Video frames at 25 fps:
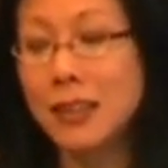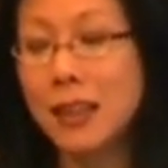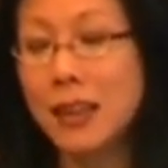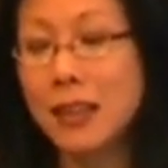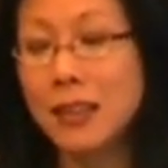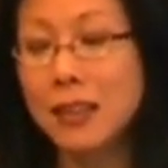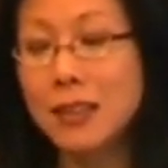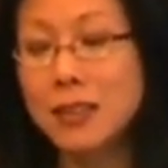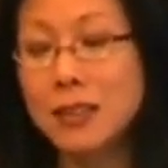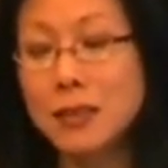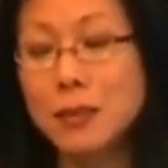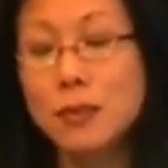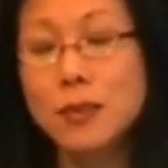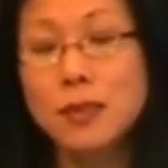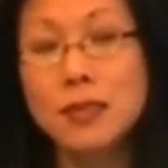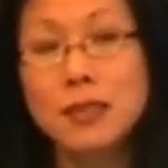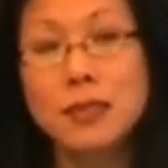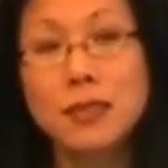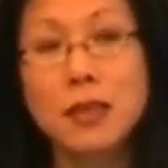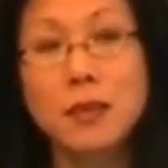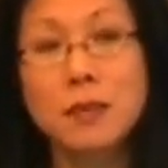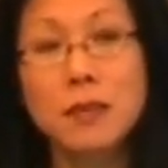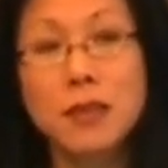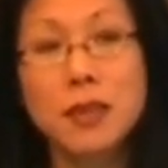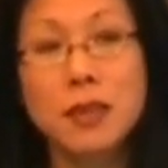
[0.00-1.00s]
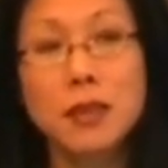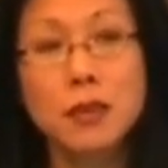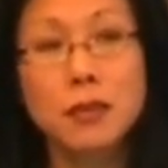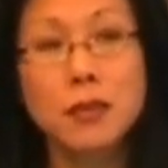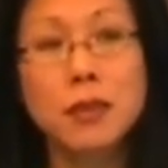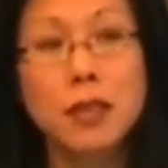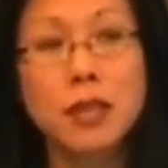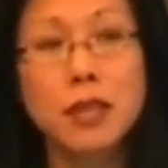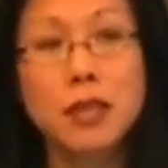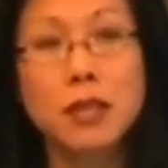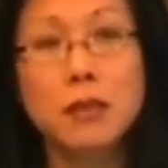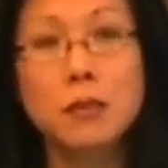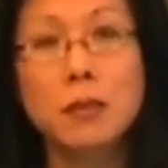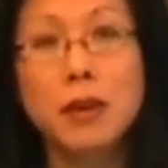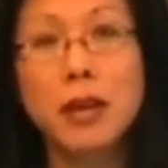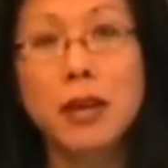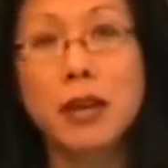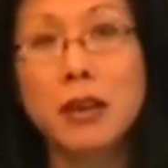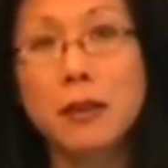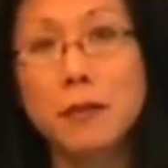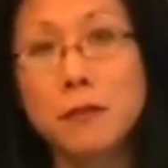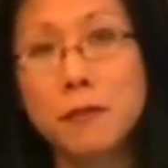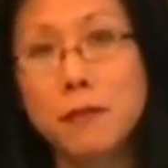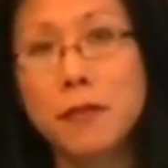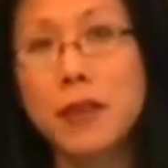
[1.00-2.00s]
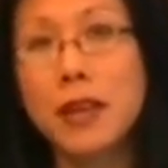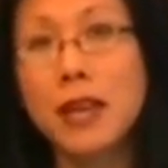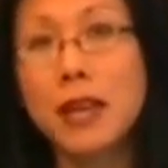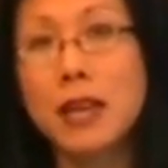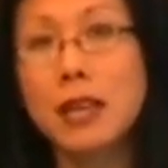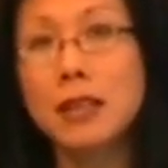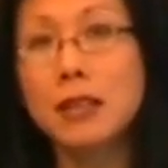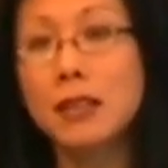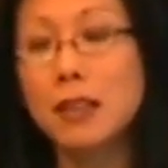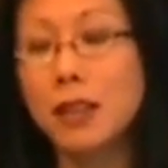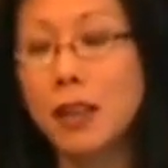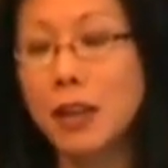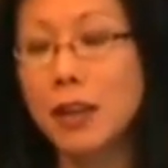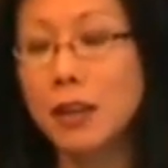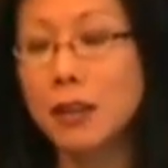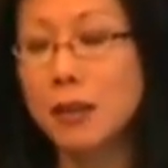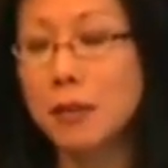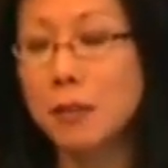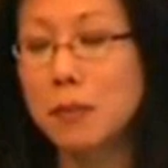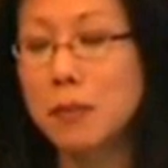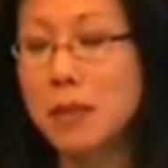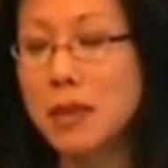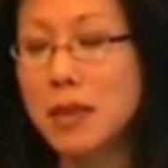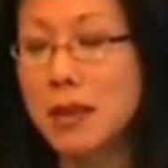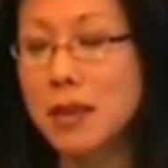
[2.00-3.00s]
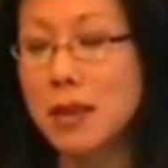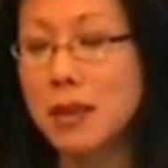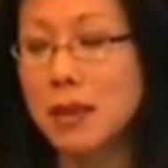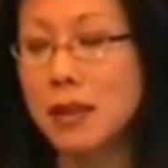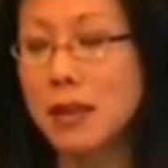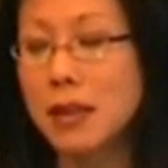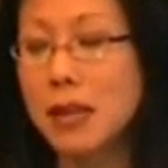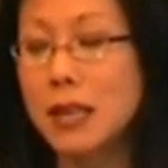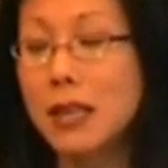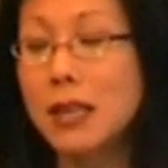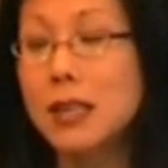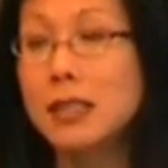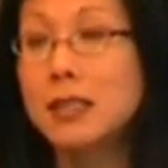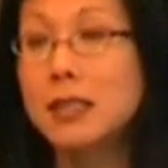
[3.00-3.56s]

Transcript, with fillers: that this was something created by a fan like me.